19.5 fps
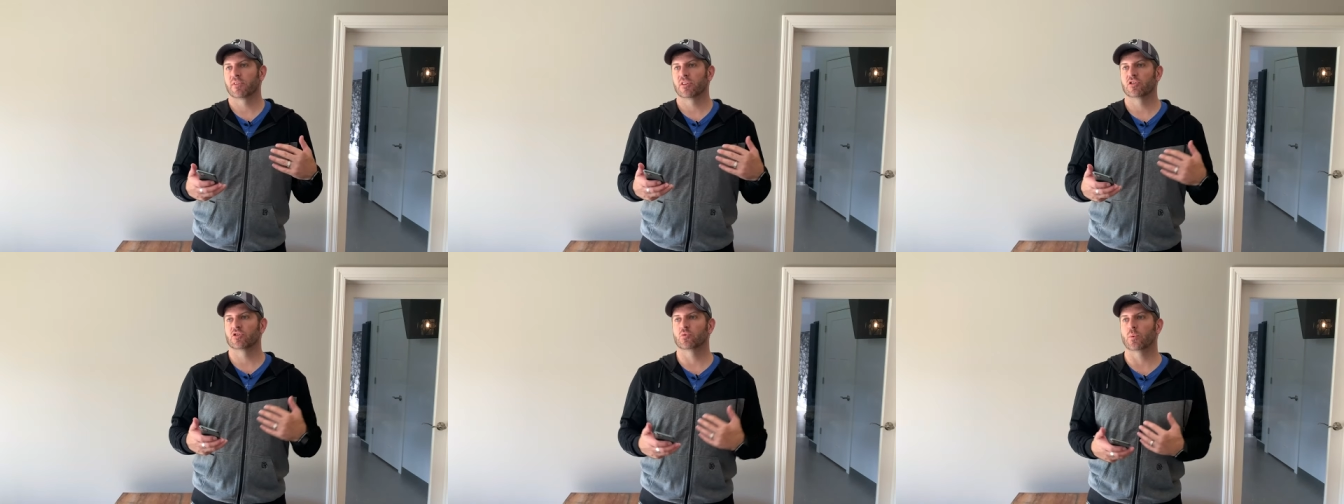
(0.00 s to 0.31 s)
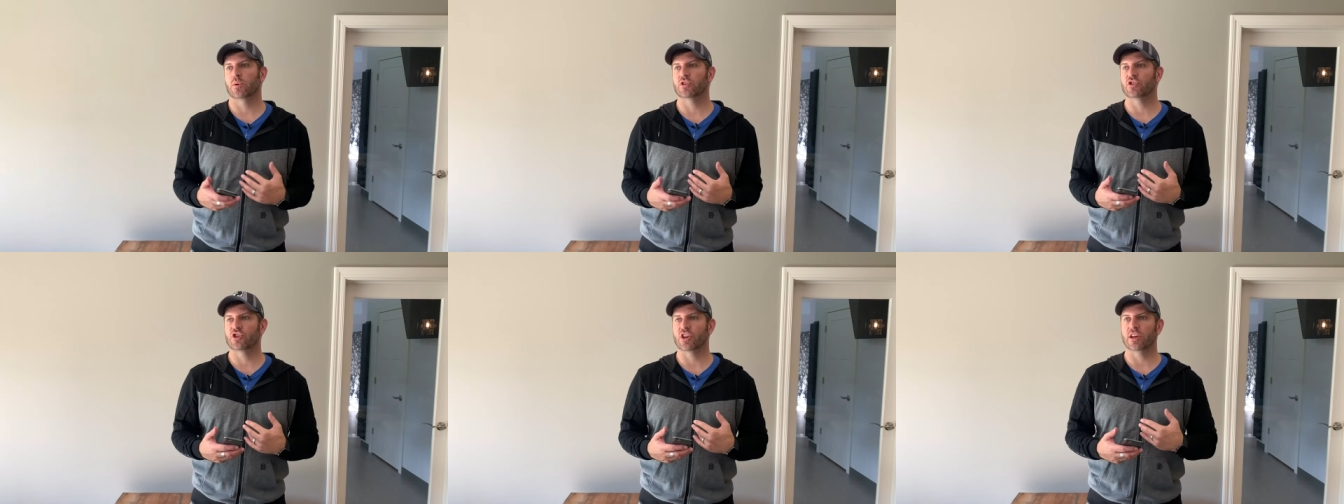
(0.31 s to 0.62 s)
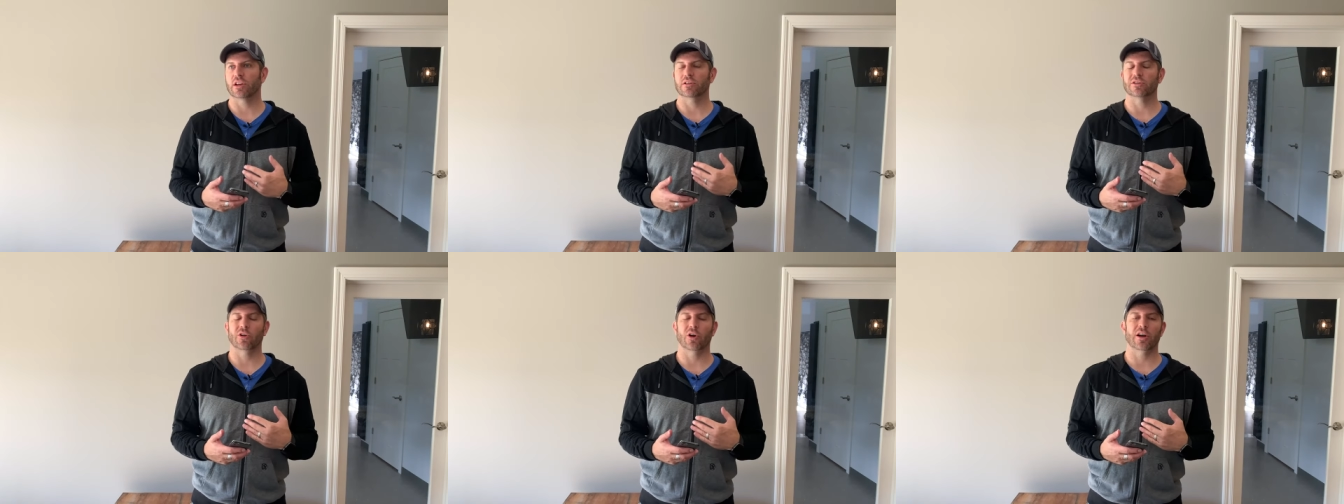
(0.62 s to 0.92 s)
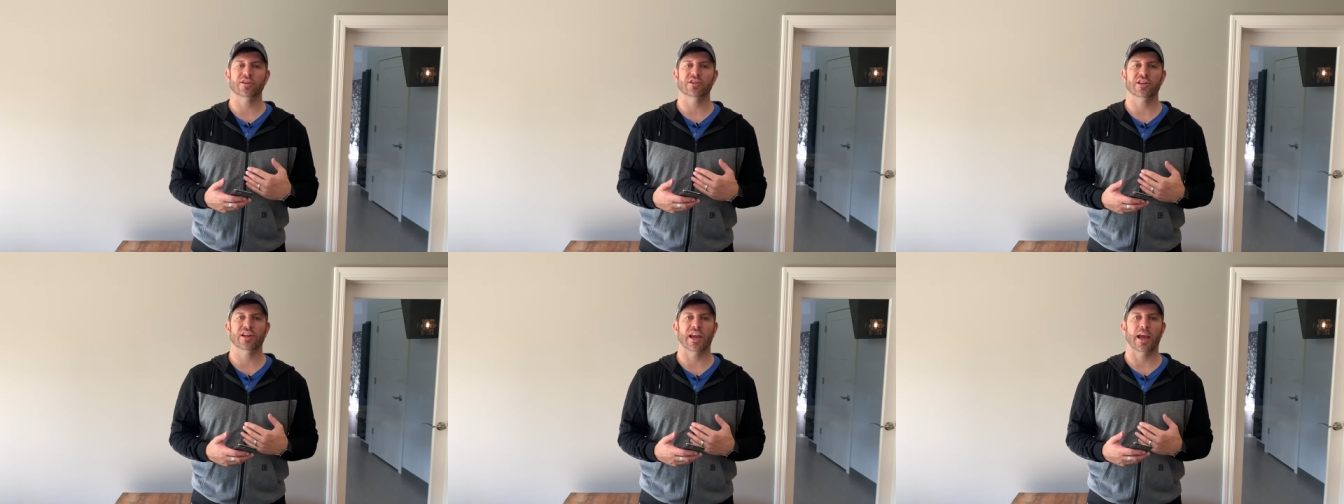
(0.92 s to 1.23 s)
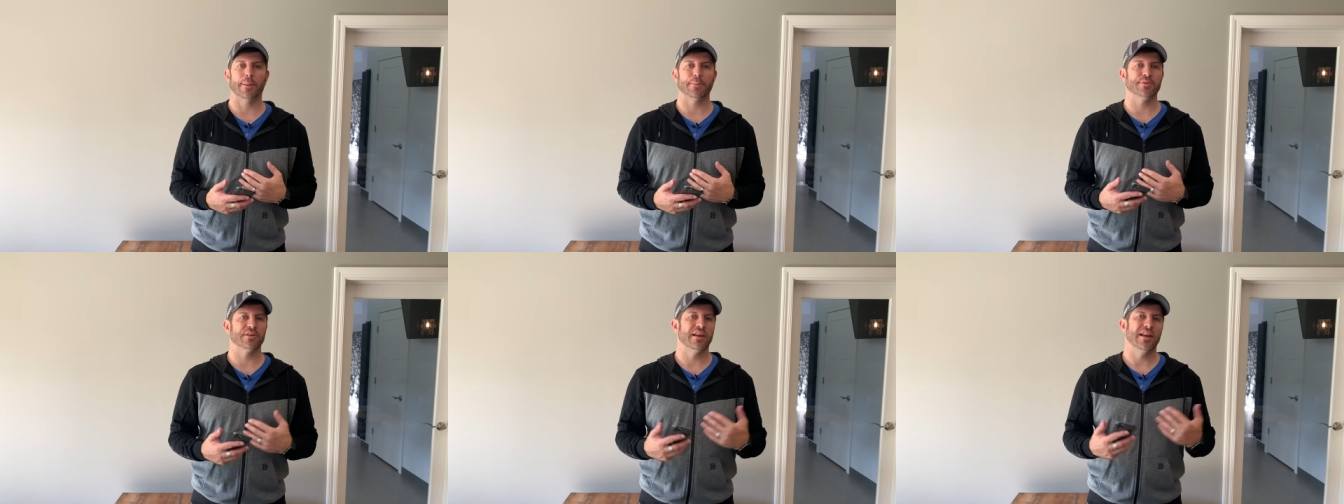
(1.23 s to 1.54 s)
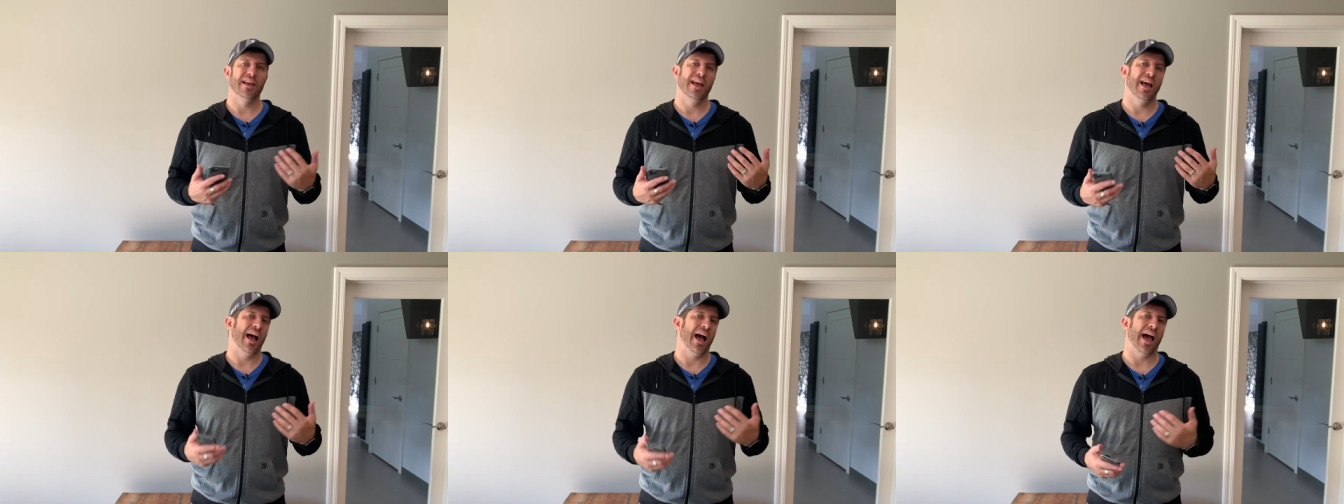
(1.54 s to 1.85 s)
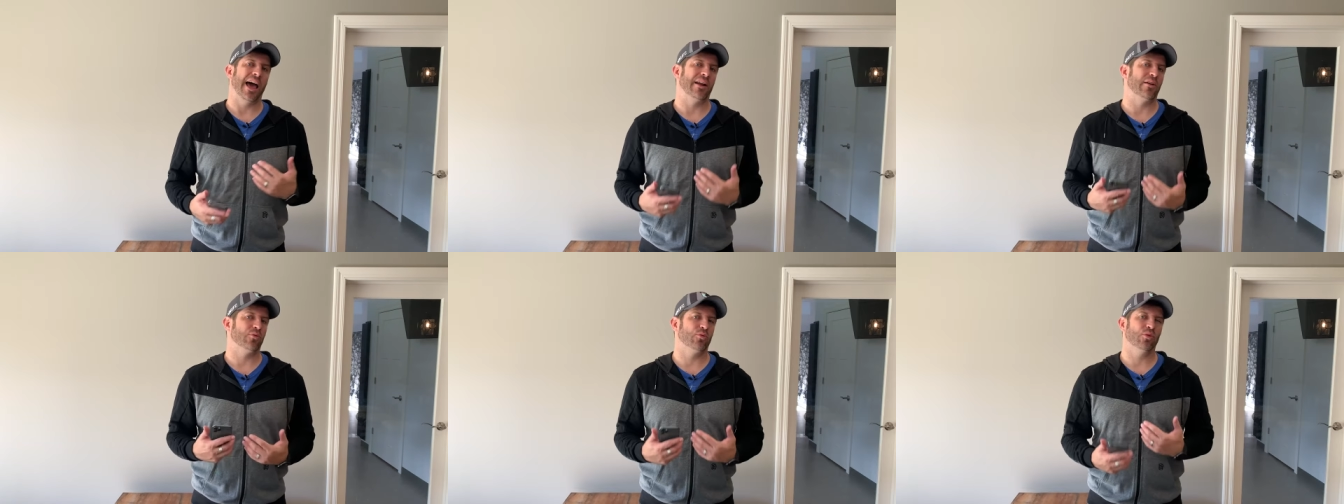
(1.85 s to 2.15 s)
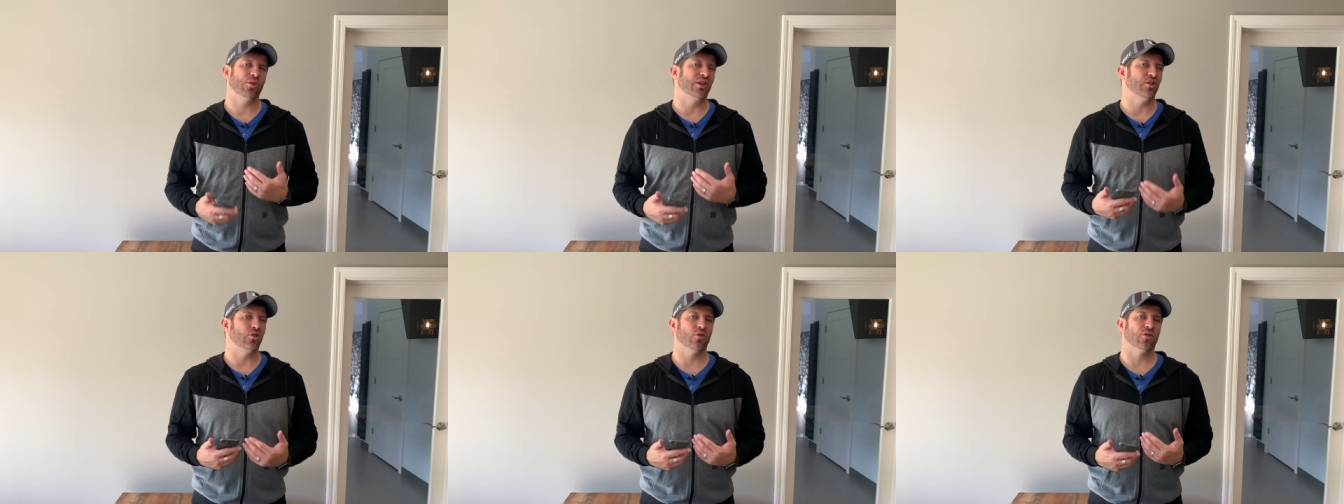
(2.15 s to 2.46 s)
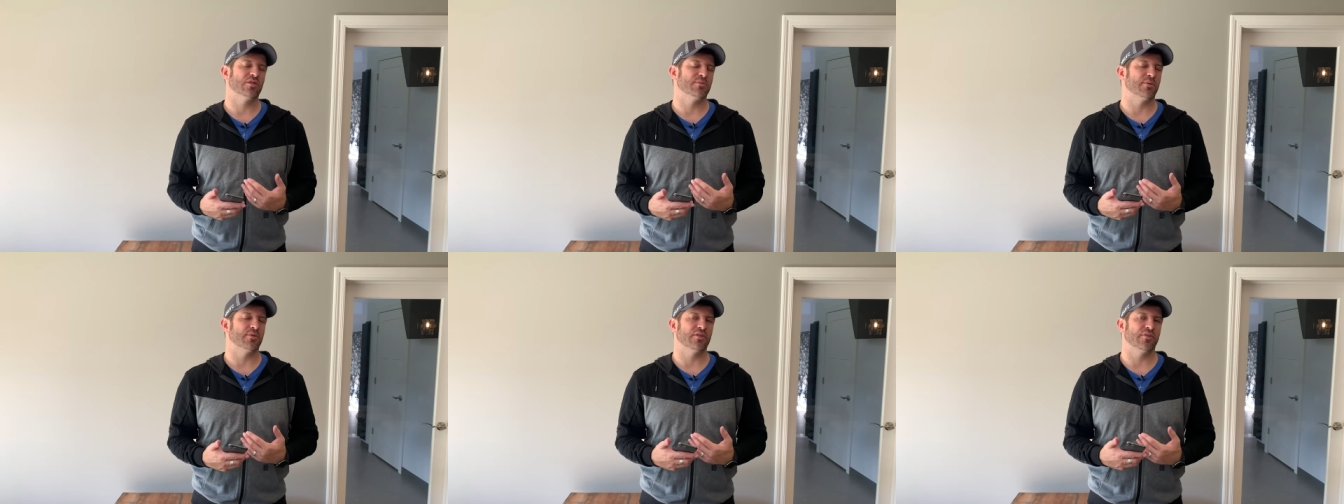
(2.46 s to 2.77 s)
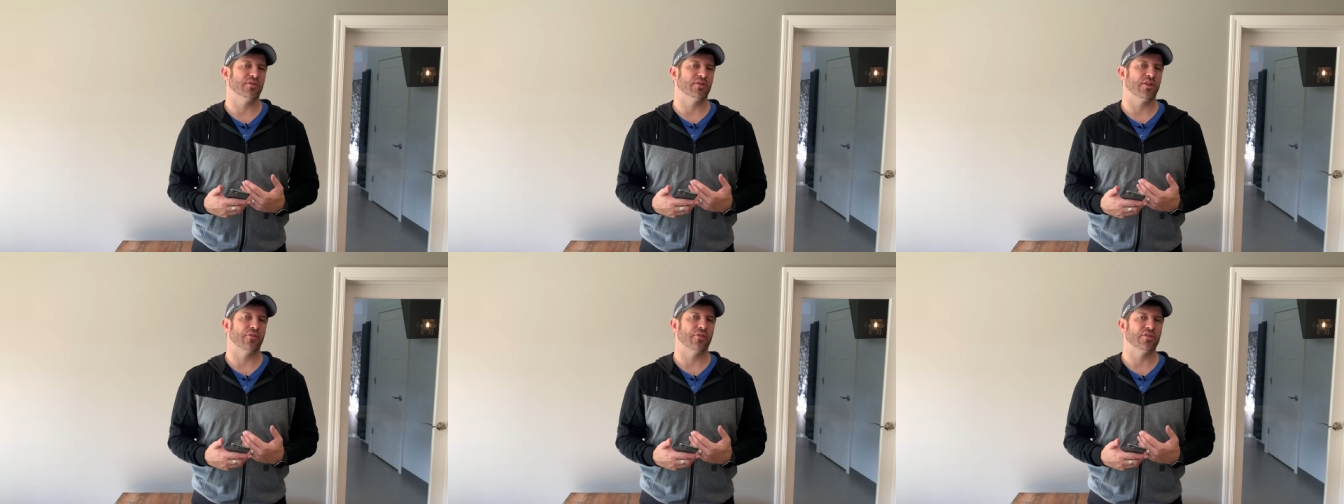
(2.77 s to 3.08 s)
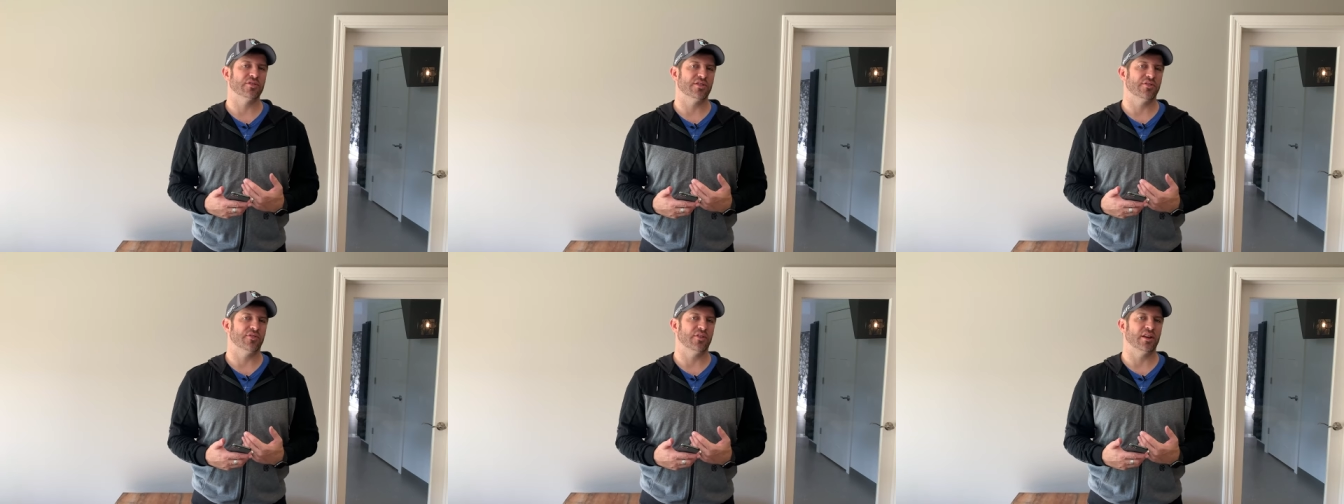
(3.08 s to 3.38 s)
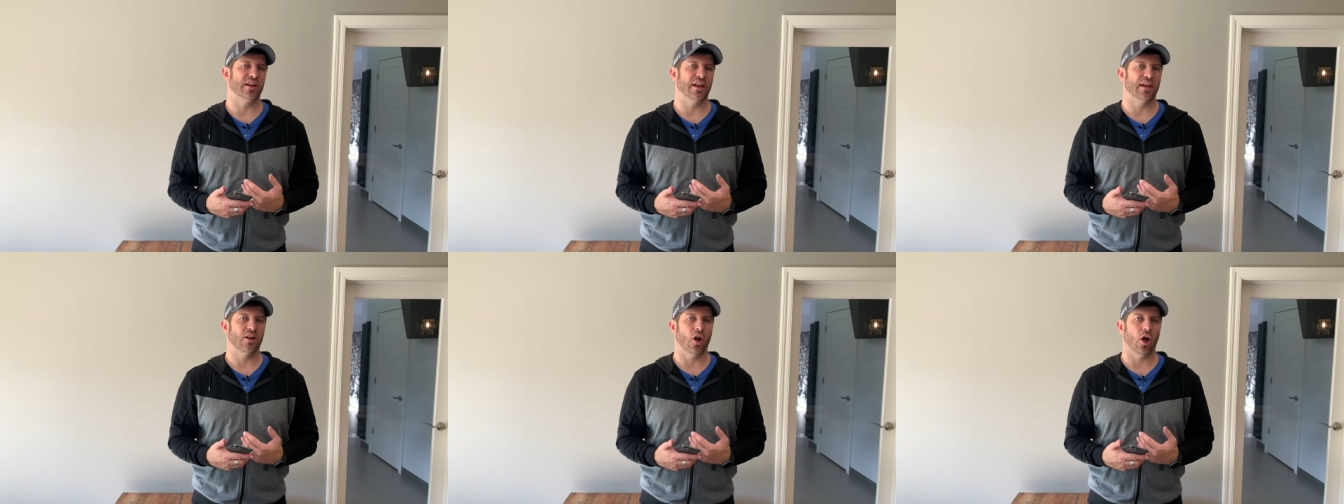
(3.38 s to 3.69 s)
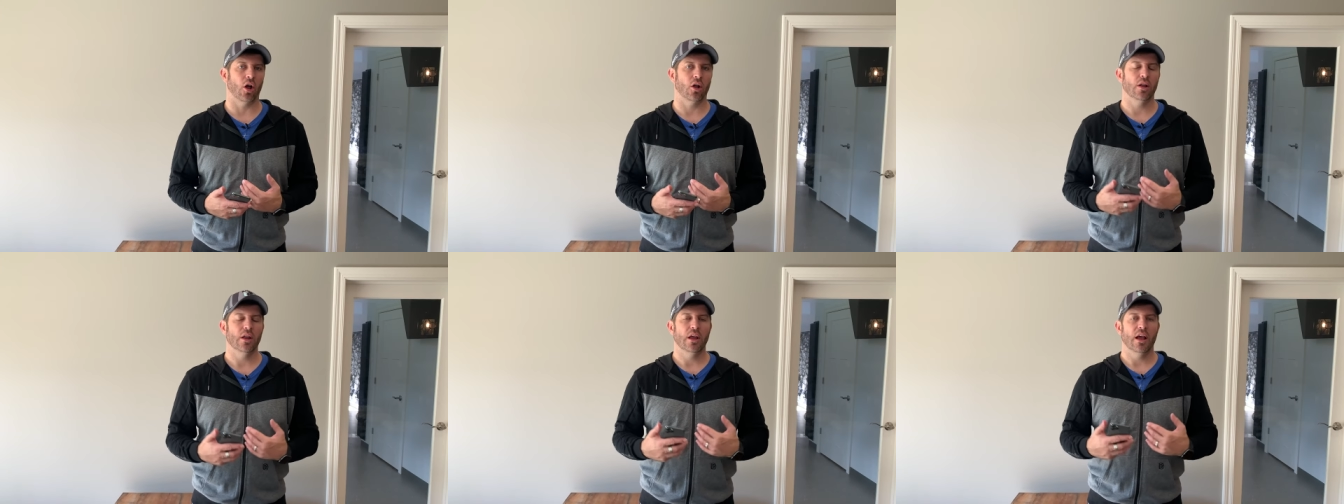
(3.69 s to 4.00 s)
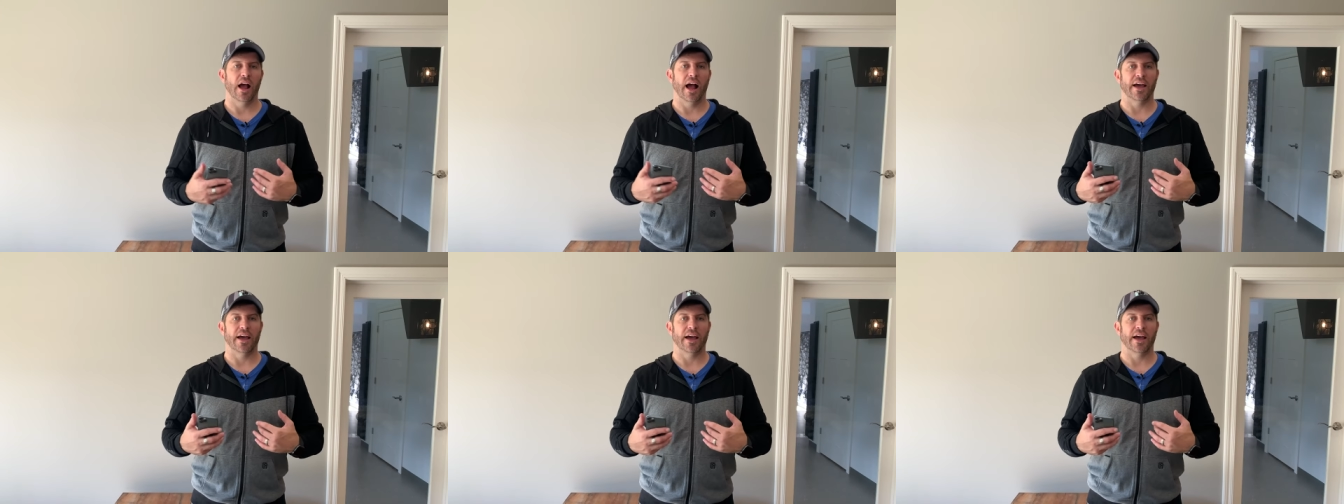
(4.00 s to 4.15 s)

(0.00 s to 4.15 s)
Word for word: switching, launching apps, I don't really notice much of a difference, if any at all.